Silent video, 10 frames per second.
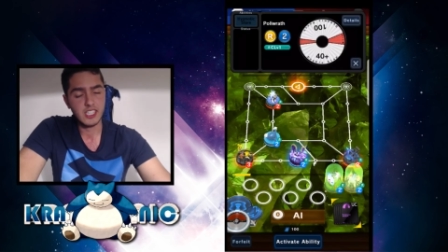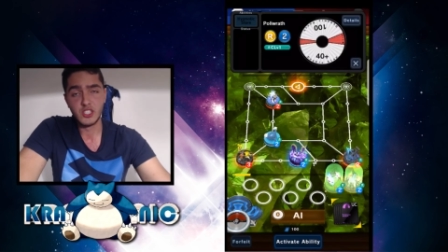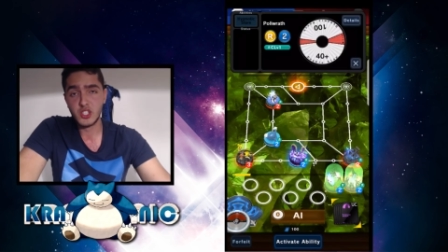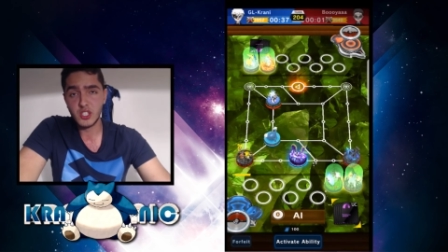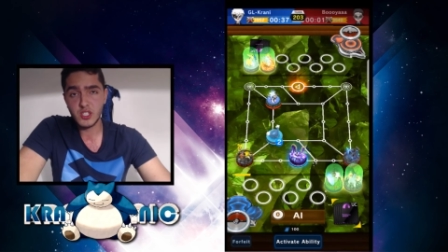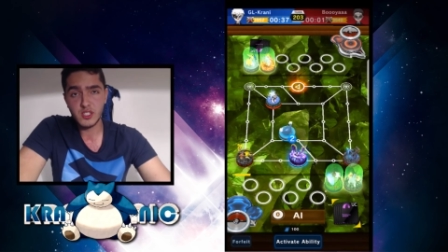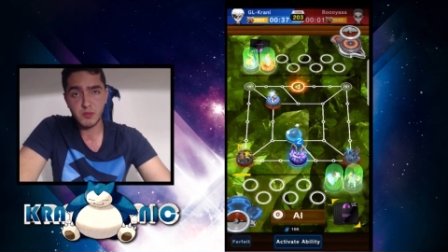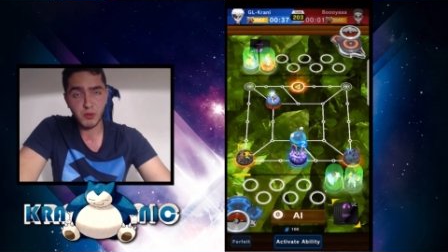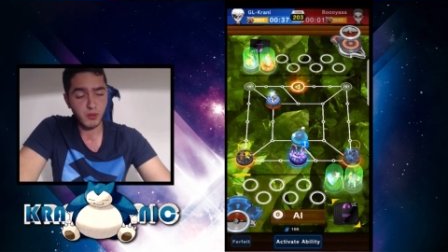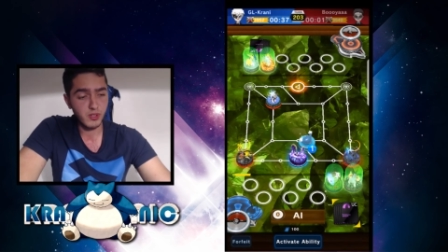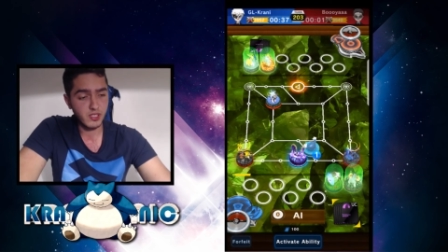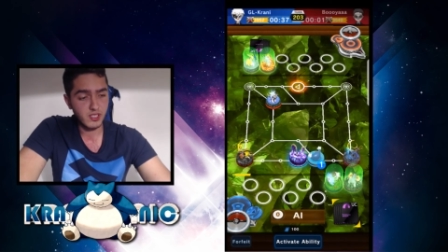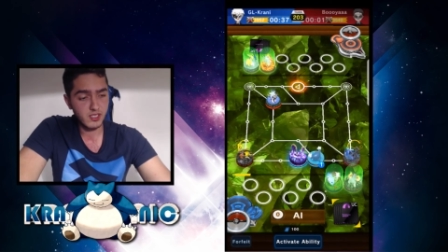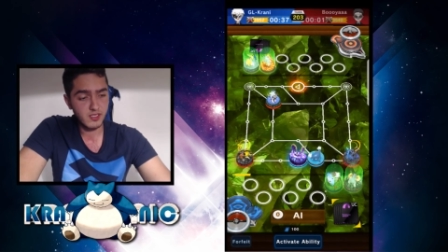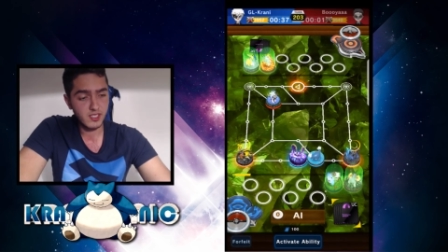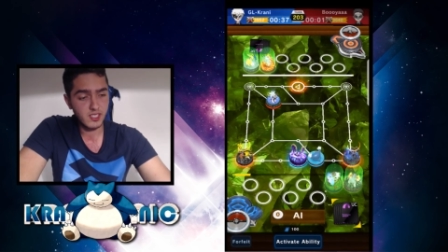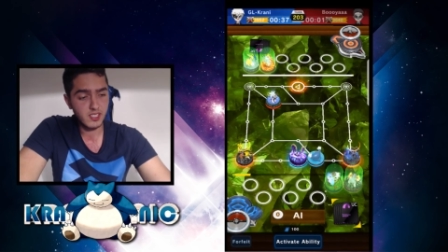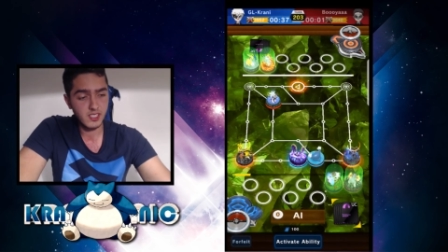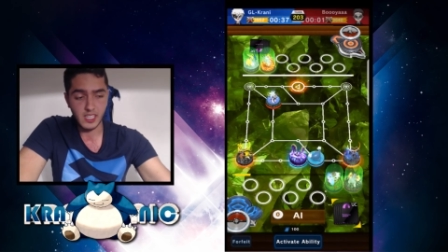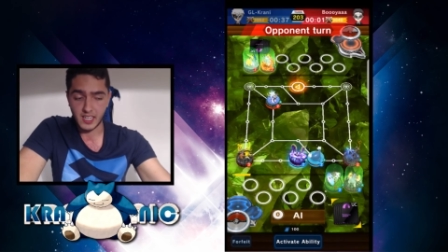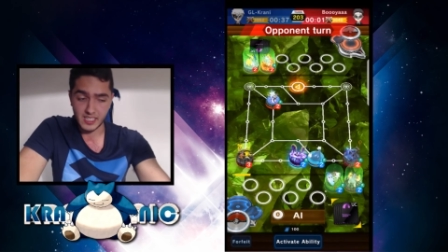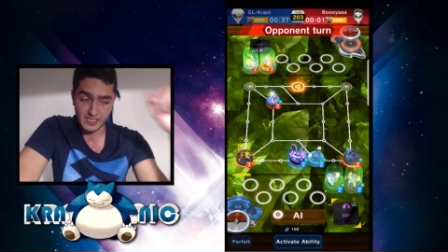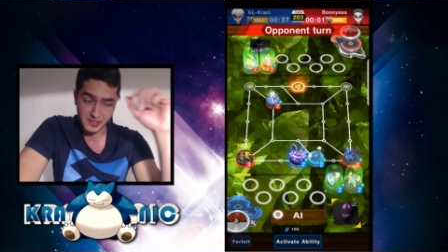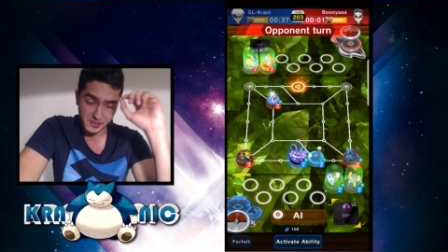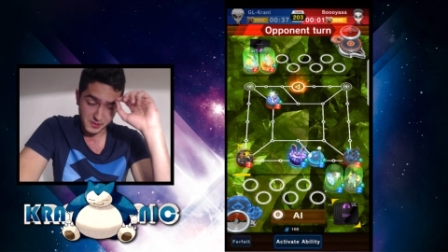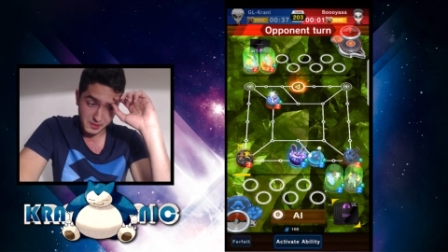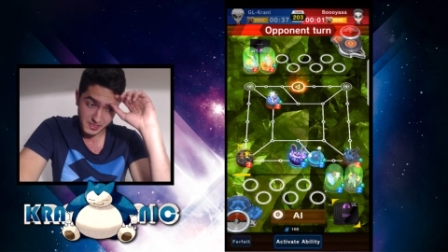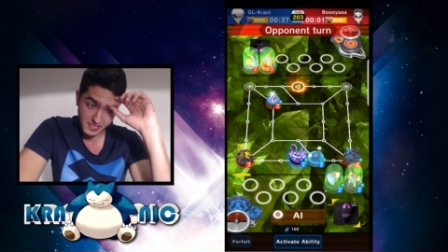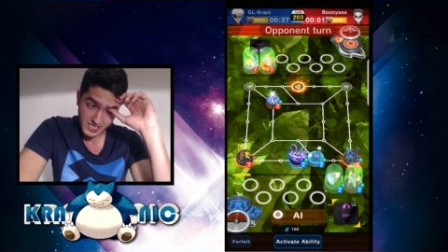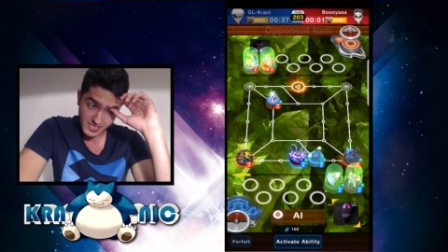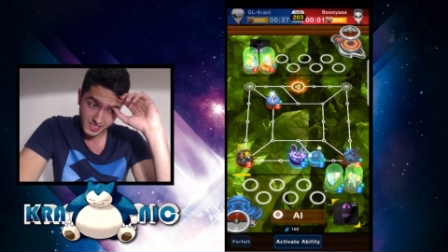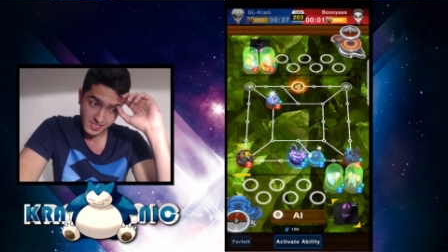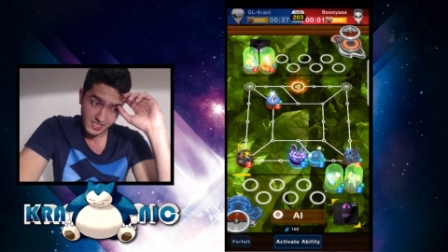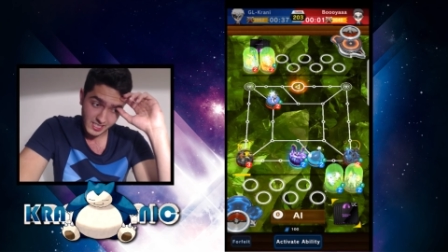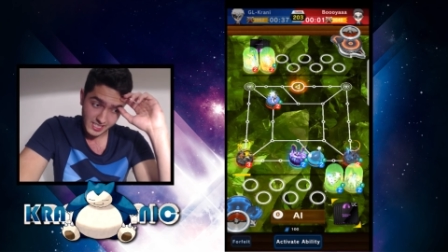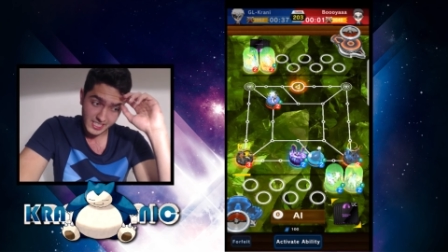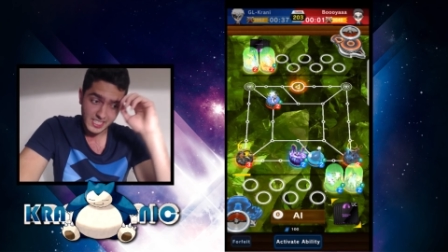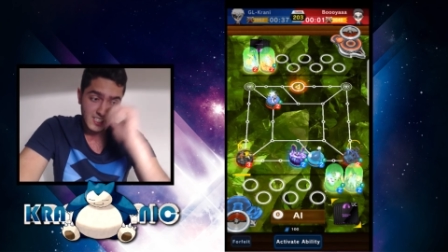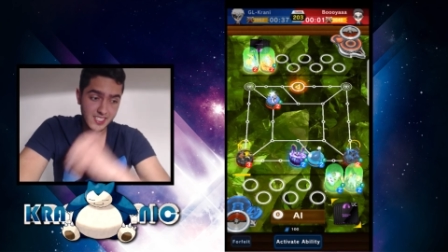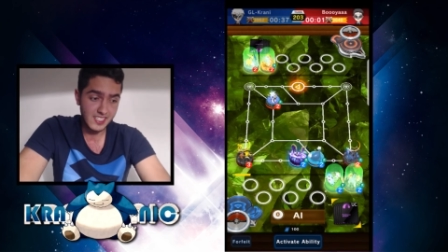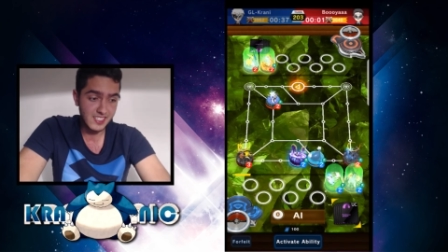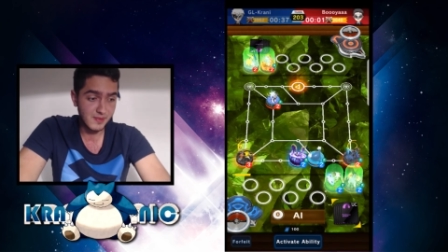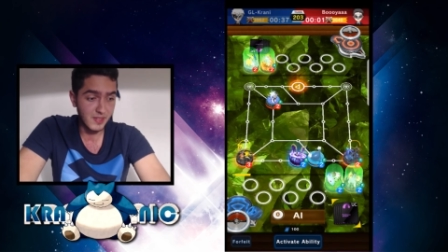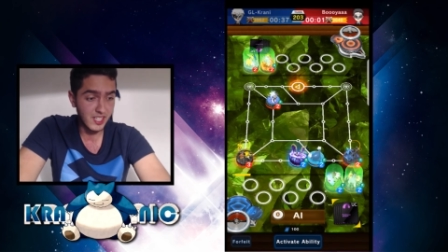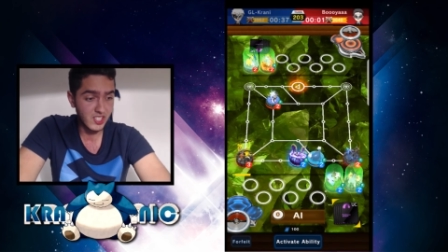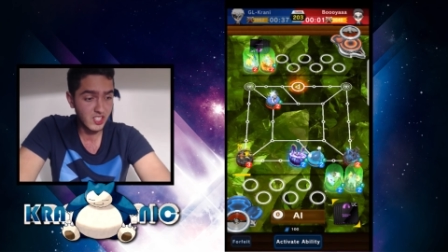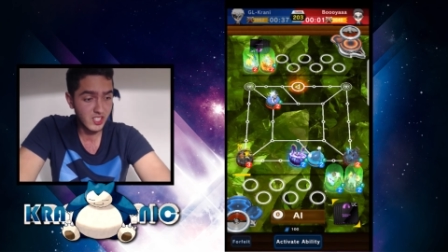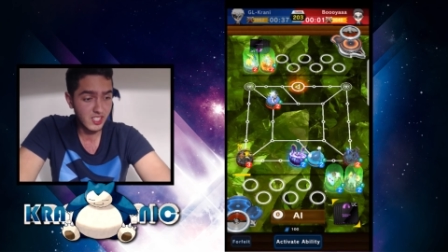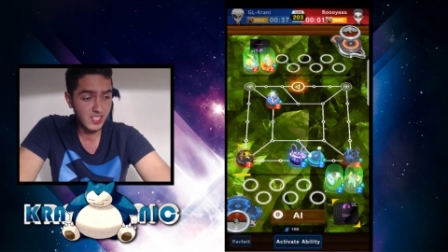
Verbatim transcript: G G boys. Yeah, so intense match.